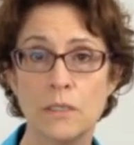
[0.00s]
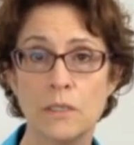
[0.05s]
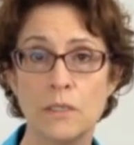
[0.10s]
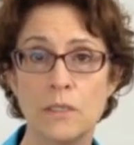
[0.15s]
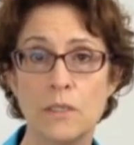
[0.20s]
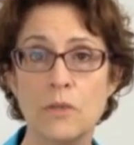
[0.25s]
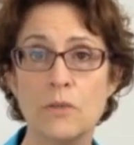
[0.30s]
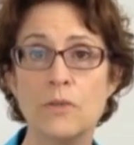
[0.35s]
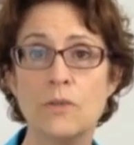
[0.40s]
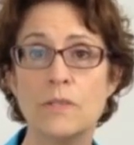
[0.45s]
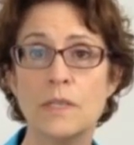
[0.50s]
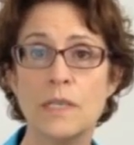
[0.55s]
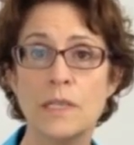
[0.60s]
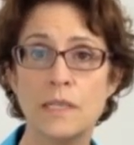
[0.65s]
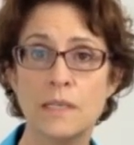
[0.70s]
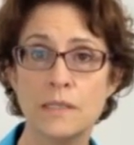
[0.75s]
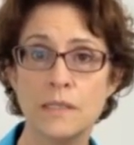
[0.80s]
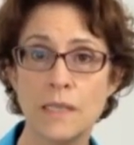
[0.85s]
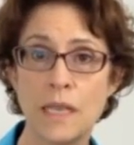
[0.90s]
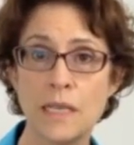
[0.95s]
use the
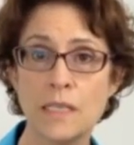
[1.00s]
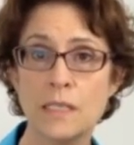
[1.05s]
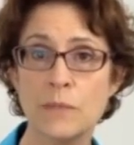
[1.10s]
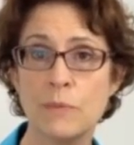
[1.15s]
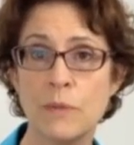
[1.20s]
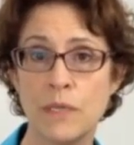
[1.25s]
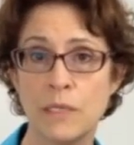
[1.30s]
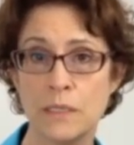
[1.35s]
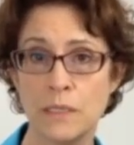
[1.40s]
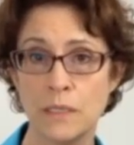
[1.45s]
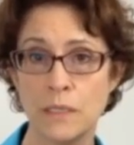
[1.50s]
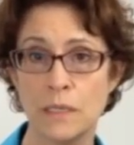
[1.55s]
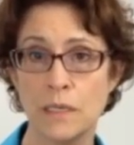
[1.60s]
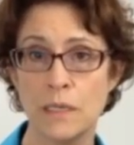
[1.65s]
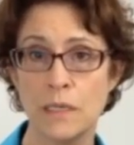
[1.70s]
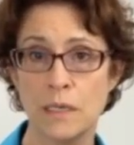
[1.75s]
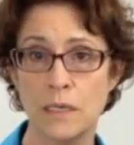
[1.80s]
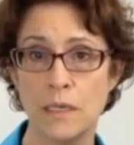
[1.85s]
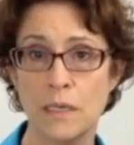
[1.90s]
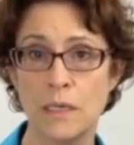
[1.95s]
assessment
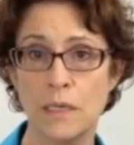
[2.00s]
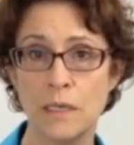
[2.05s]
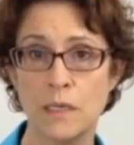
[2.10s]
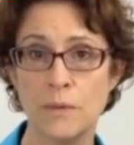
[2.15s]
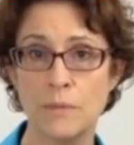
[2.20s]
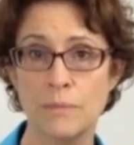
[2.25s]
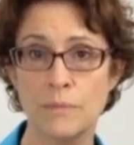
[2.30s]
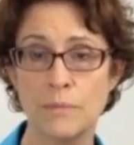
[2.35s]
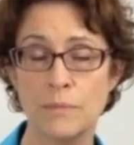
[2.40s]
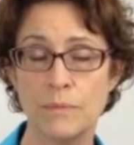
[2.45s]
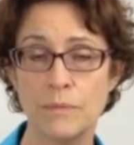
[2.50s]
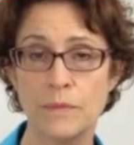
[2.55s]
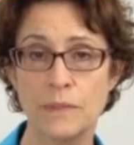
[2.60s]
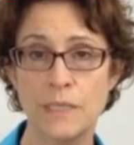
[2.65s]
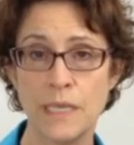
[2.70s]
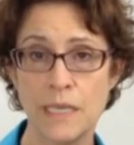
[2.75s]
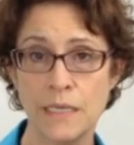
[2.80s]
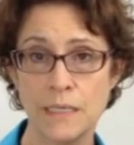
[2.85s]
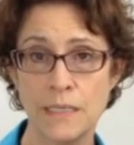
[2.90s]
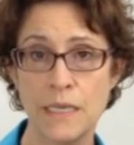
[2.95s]

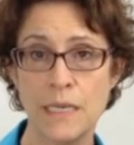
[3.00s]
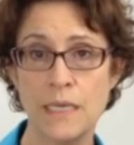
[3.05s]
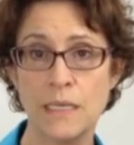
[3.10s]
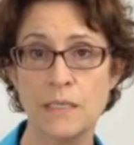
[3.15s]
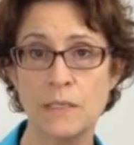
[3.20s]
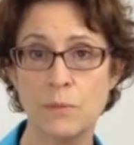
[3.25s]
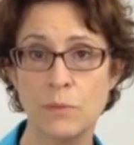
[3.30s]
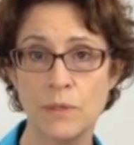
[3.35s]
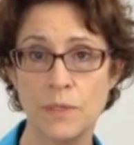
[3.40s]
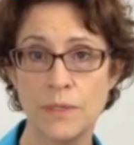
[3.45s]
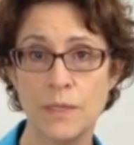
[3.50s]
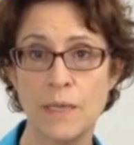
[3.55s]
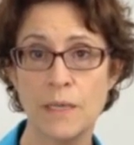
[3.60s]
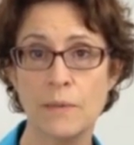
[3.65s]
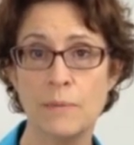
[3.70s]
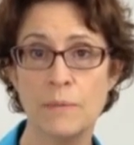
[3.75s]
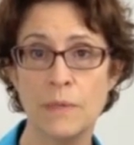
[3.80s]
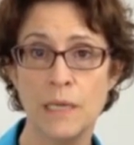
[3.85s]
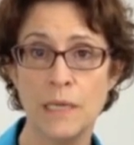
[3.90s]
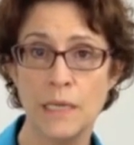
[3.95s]
techniques with
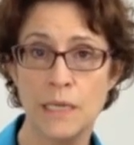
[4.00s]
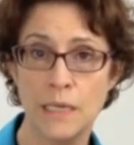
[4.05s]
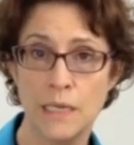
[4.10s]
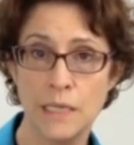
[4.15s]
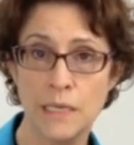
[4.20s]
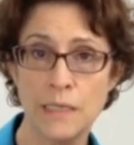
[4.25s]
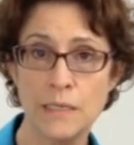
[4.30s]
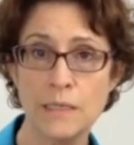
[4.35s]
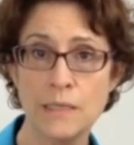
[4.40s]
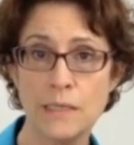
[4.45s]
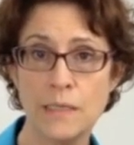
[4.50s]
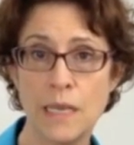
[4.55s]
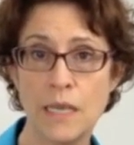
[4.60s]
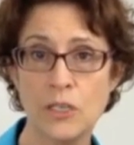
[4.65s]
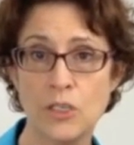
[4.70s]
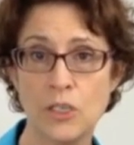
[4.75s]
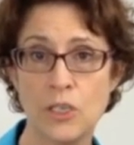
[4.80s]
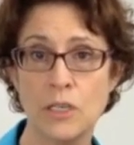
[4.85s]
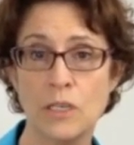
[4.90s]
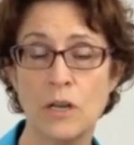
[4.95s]
them in
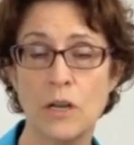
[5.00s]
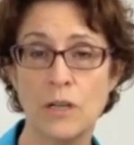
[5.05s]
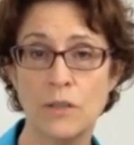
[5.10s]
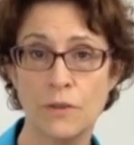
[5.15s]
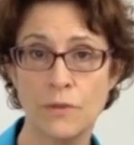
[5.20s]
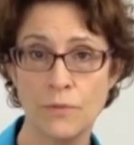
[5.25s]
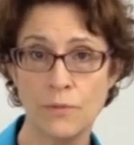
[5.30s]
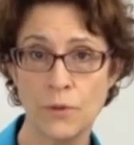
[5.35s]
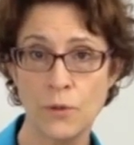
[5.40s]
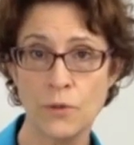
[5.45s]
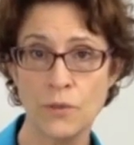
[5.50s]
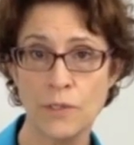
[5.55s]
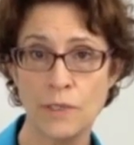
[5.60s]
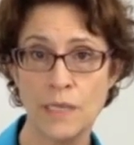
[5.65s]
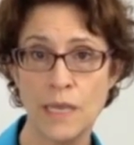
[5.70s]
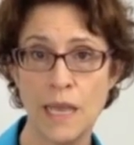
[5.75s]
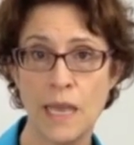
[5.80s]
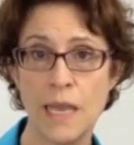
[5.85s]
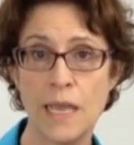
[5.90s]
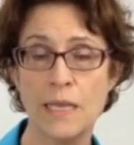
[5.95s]
session on the first
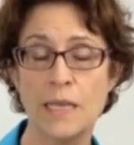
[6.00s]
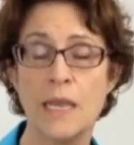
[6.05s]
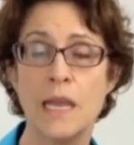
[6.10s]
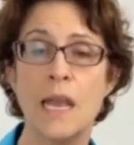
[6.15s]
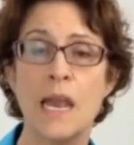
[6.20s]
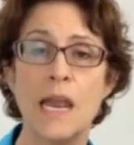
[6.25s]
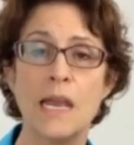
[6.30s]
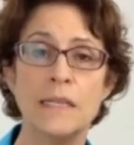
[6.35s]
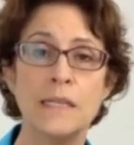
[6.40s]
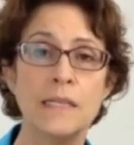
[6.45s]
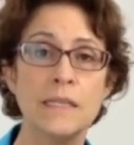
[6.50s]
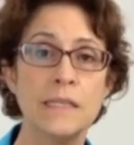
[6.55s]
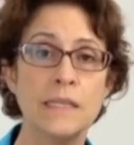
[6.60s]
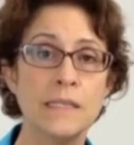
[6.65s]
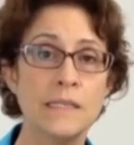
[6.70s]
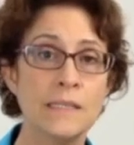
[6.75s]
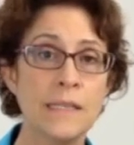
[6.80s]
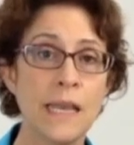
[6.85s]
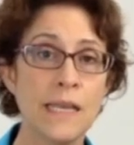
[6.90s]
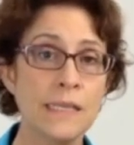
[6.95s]
day, and then the
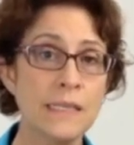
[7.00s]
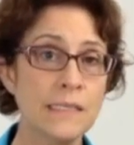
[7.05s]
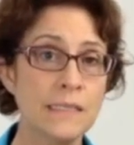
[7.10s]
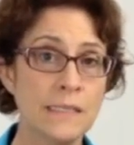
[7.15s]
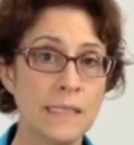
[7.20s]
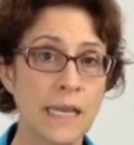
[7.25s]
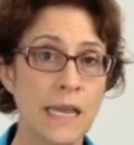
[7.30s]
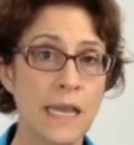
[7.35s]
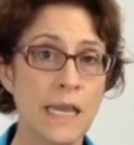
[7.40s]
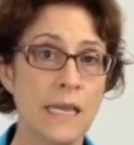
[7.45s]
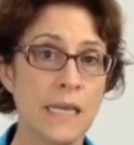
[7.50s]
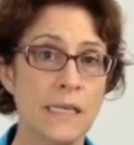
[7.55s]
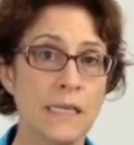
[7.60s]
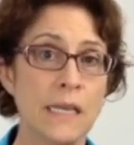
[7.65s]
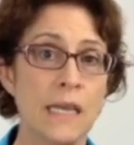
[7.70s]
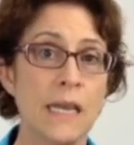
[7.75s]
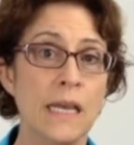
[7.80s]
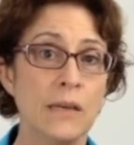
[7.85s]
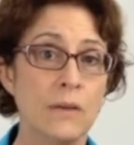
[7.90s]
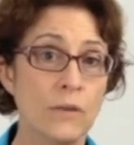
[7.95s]
second day
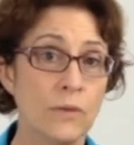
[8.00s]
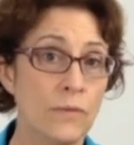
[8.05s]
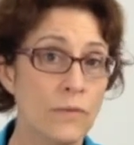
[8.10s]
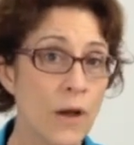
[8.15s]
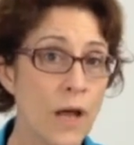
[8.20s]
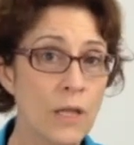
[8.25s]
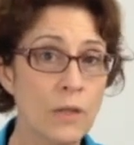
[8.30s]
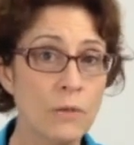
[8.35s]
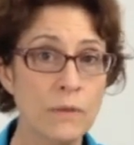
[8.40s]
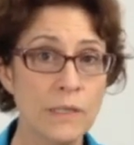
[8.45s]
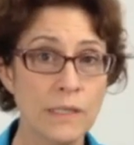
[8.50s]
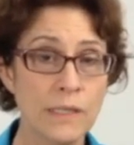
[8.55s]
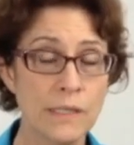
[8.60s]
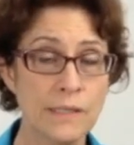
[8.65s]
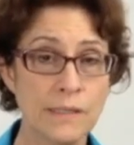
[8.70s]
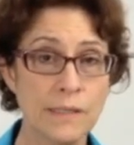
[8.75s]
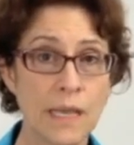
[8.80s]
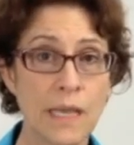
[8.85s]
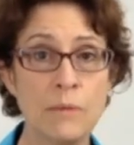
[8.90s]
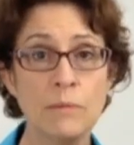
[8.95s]
following the
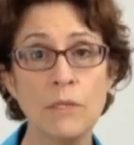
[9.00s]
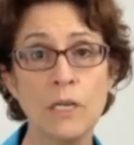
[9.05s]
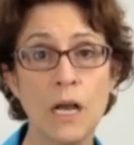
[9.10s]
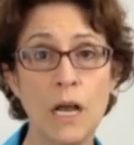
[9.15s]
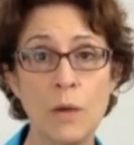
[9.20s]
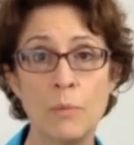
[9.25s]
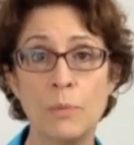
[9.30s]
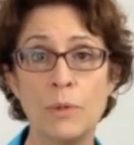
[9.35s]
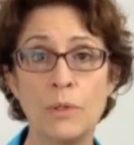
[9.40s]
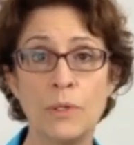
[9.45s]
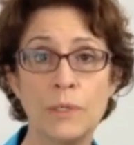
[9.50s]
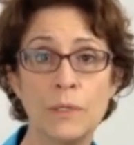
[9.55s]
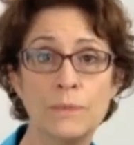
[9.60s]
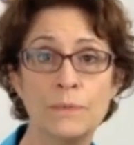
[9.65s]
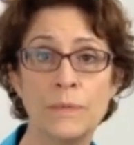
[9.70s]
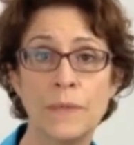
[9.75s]
same couple